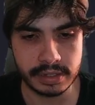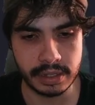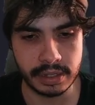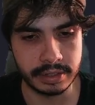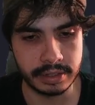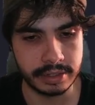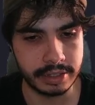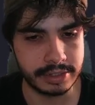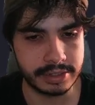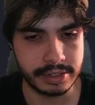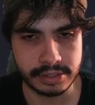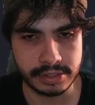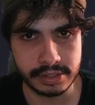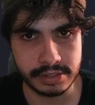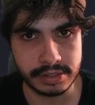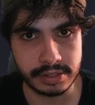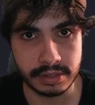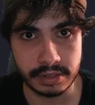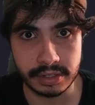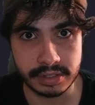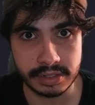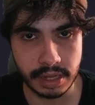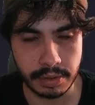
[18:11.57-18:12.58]
and this is just
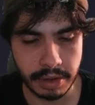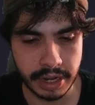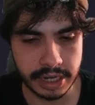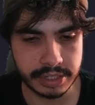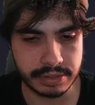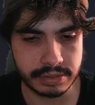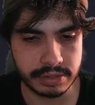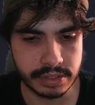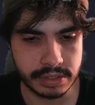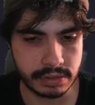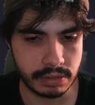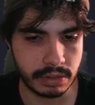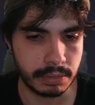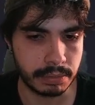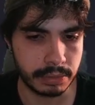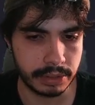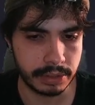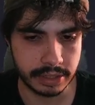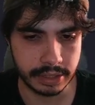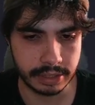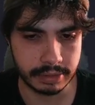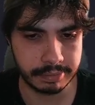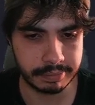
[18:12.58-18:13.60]
in this directory, so I'm
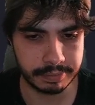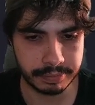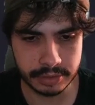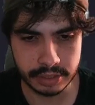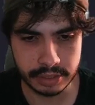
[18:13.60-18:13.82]
going to